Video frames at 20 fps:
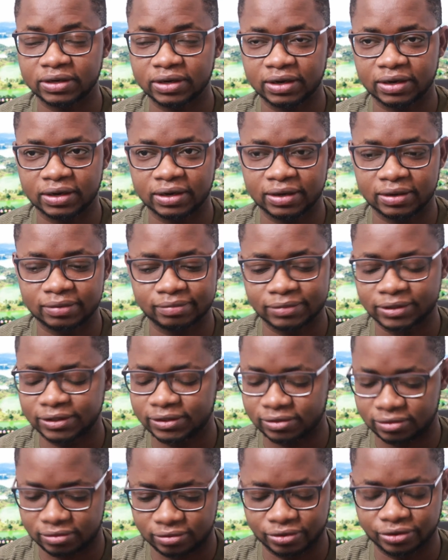Um,
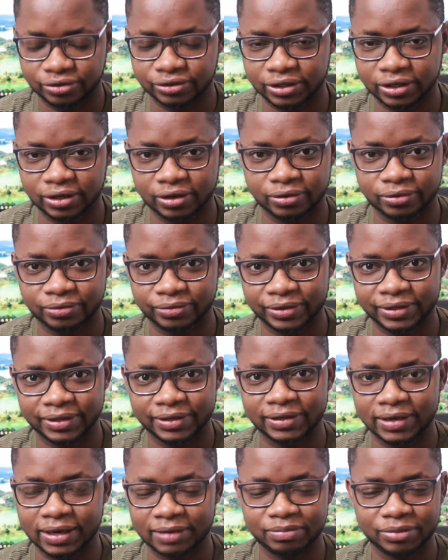it goes a long
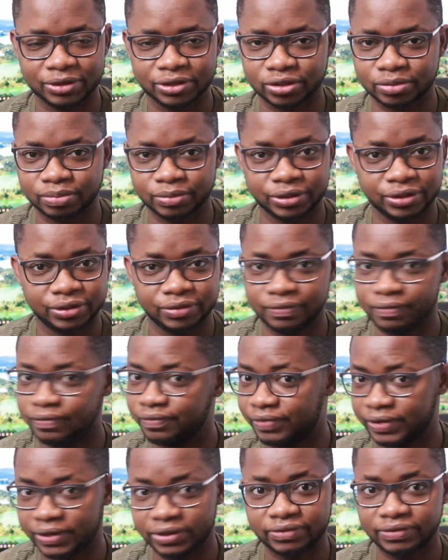way and makes me
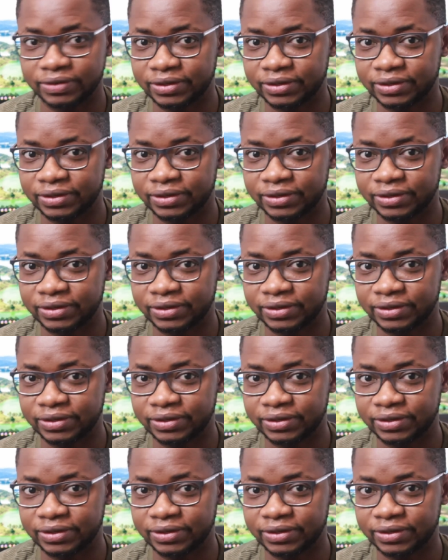very,